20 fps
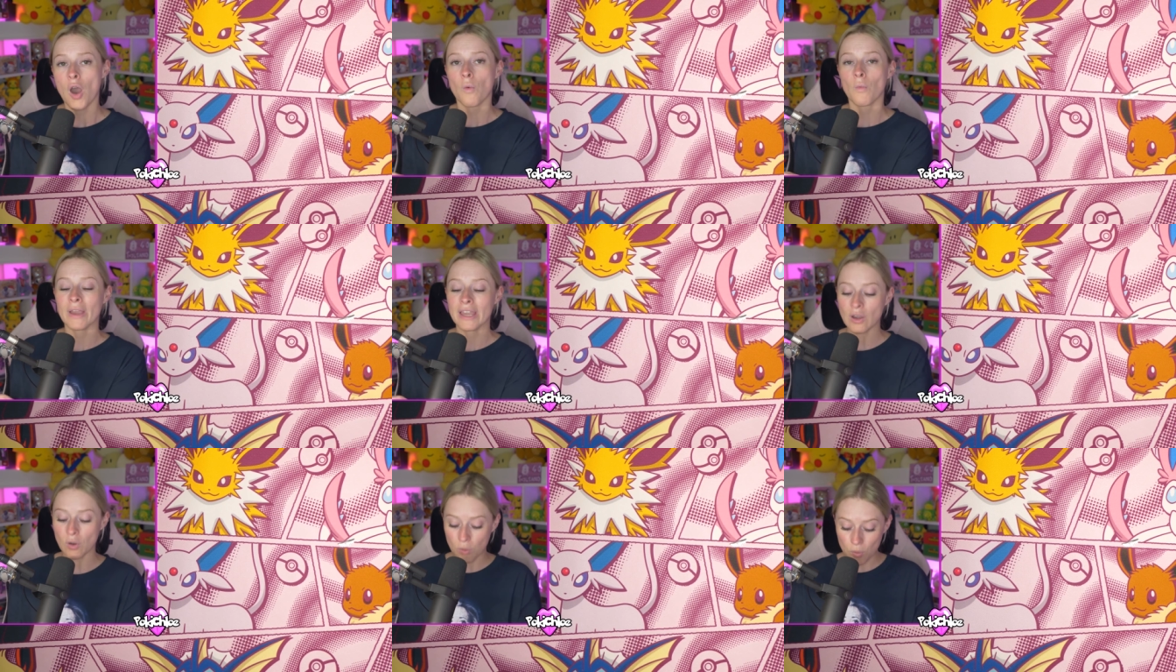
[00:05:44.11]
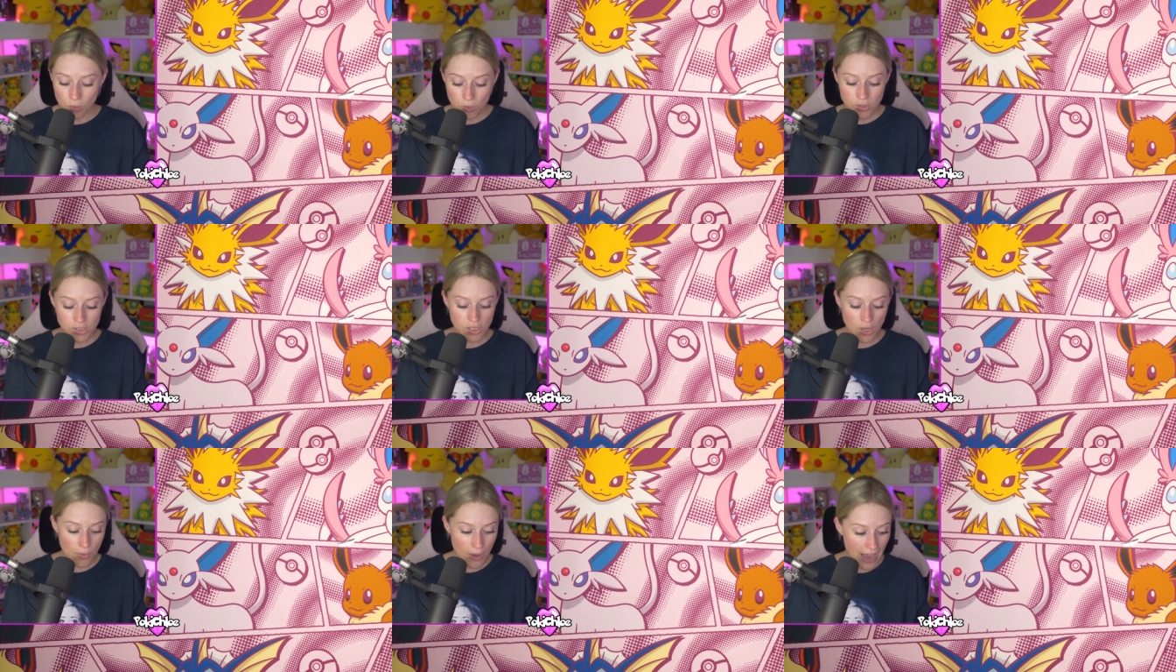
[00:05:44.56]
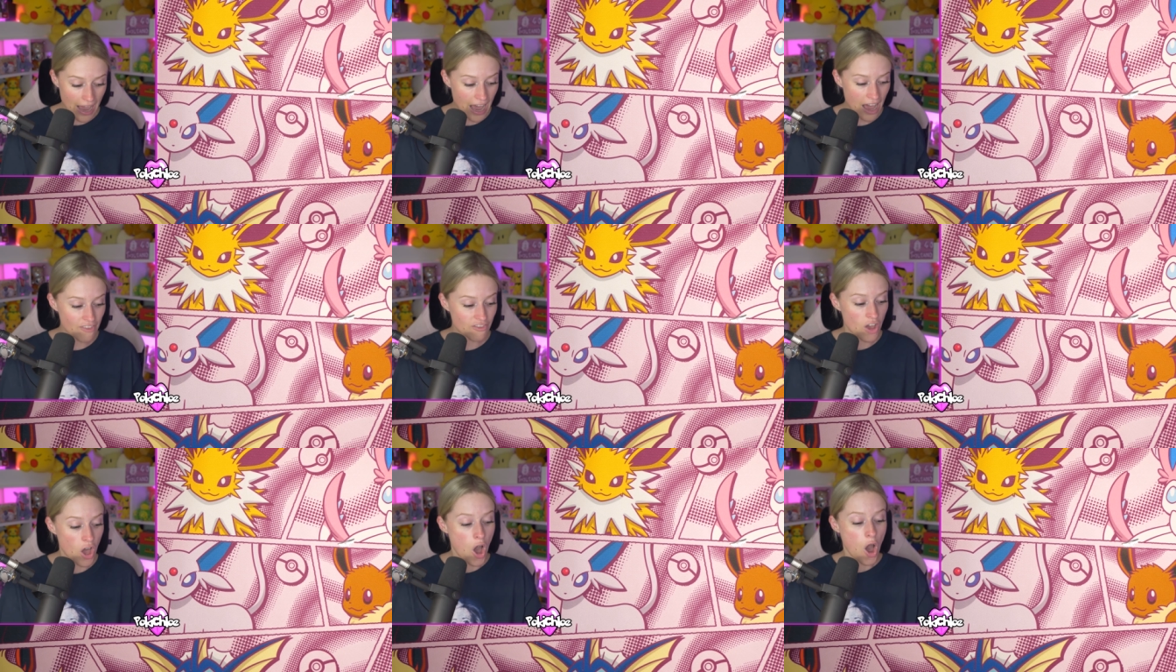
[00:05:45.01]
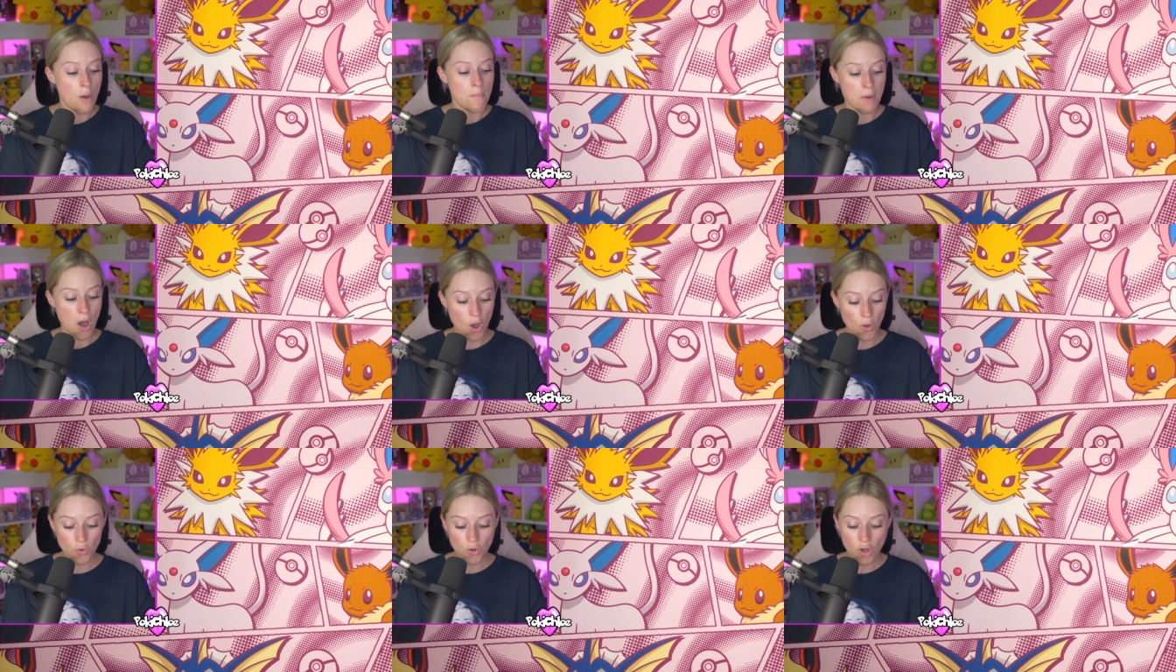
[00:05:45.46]
We also have
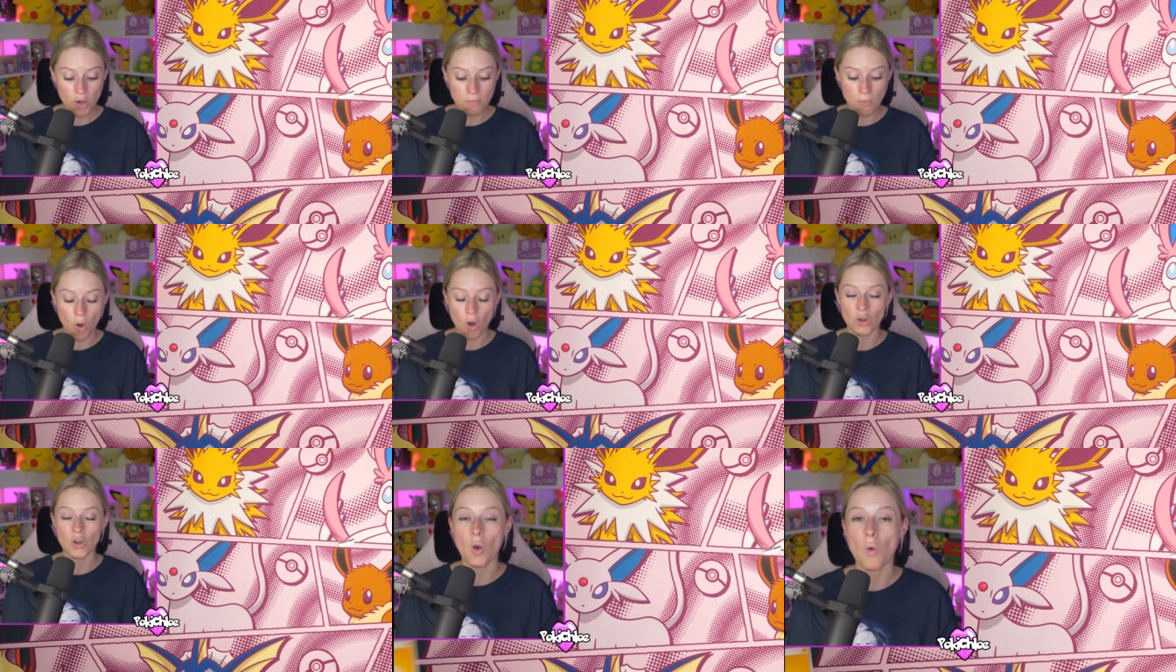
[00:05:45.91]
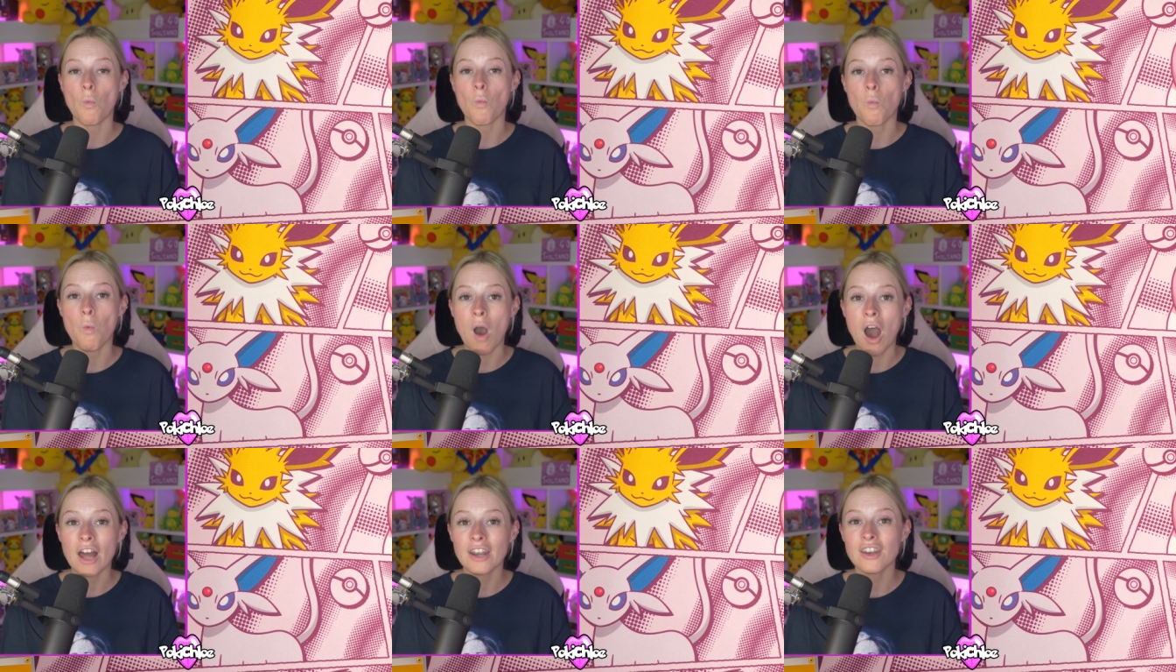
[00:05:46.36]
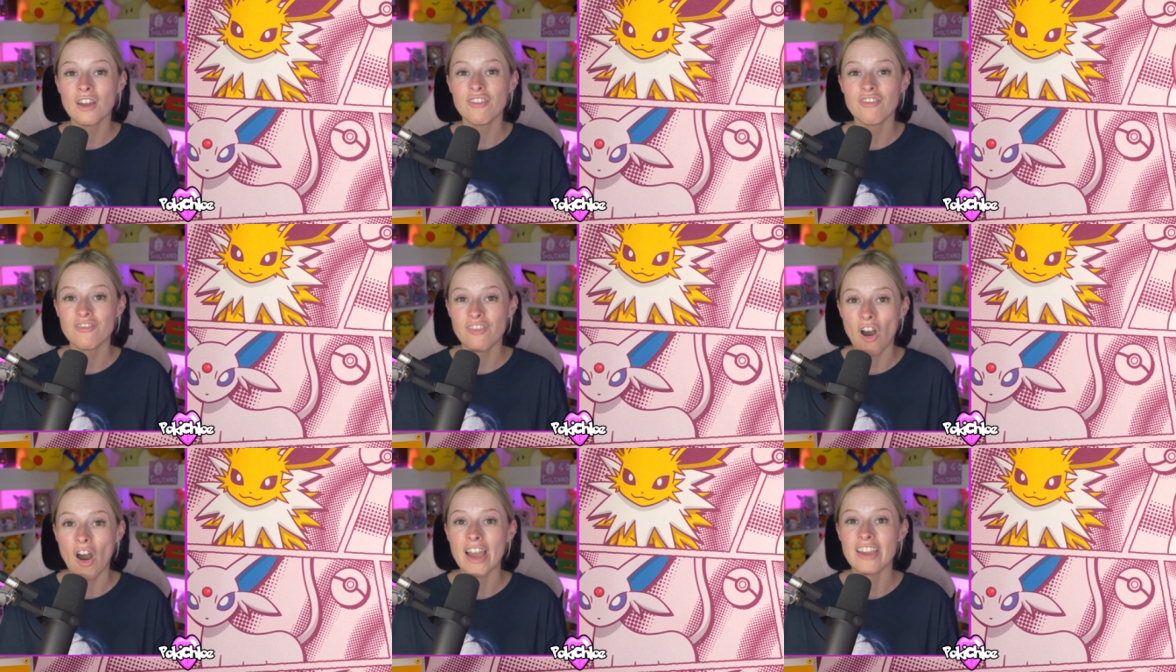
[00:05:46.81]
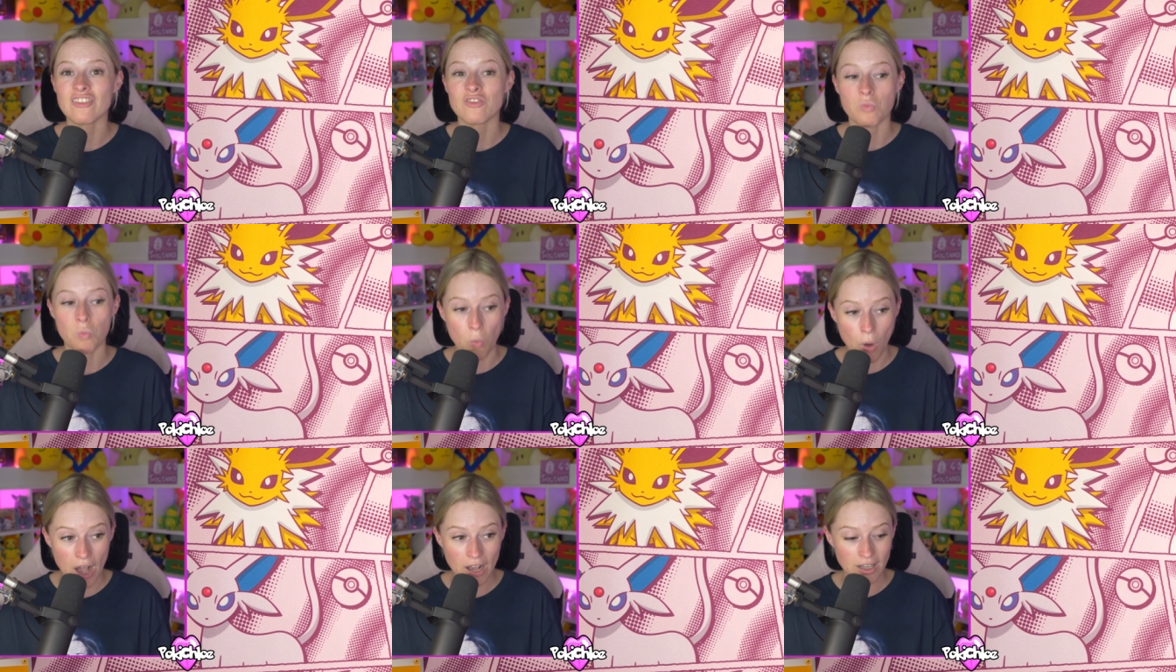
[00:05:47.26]
Pokemon
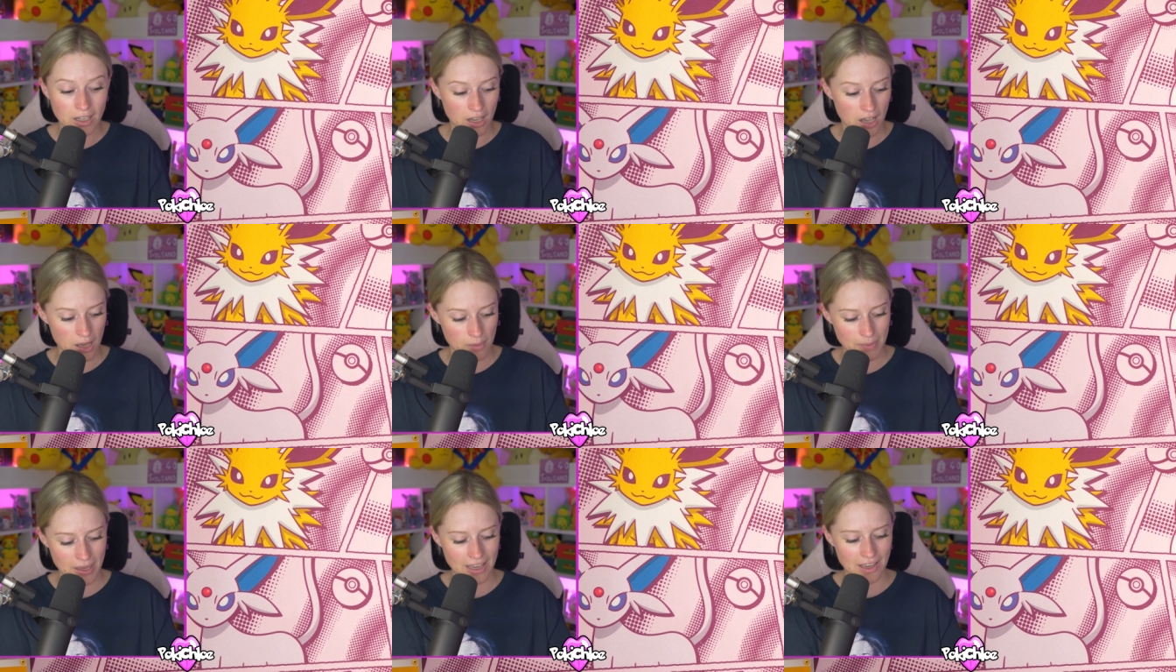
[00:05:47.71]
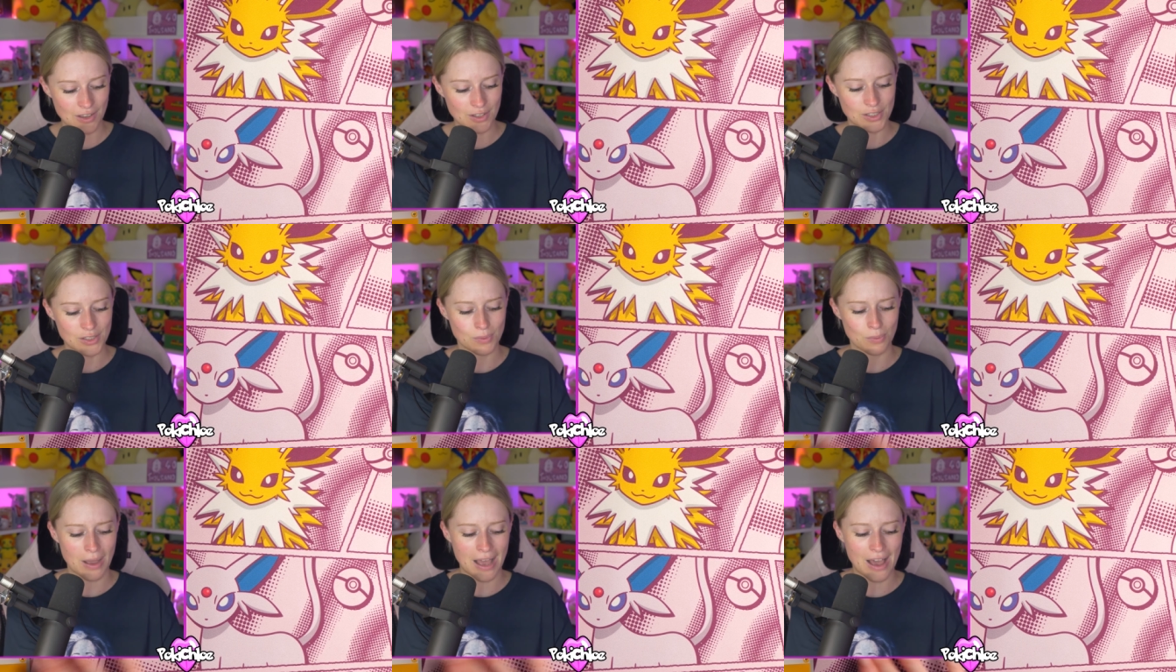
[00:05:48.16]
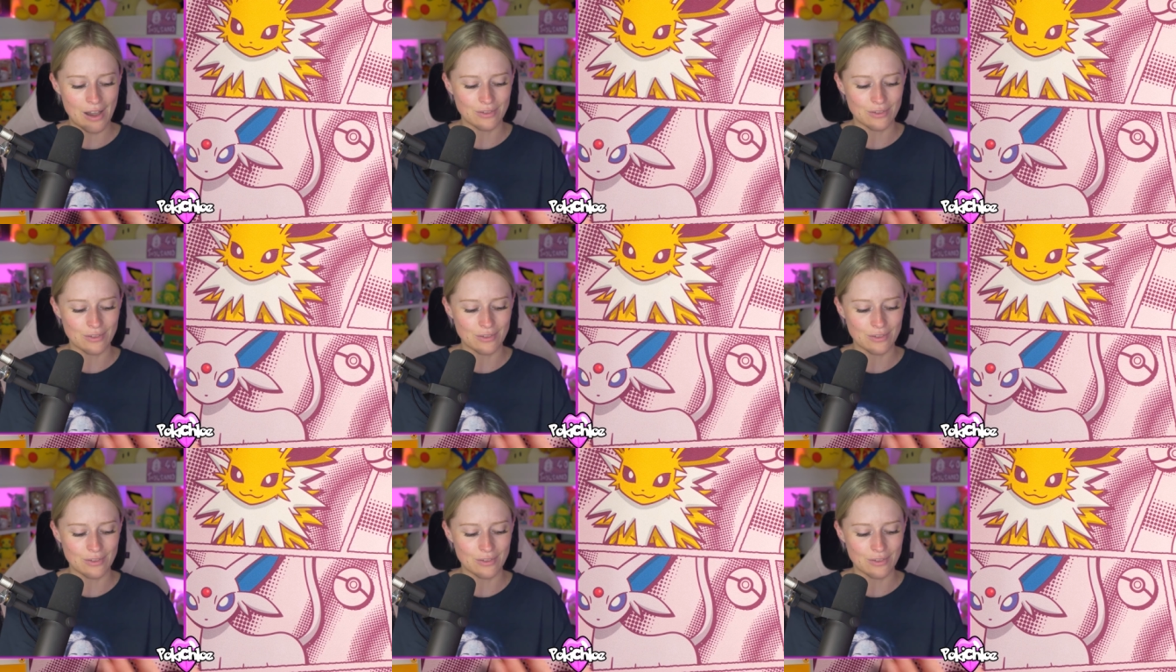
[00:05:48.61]
151 coming as well.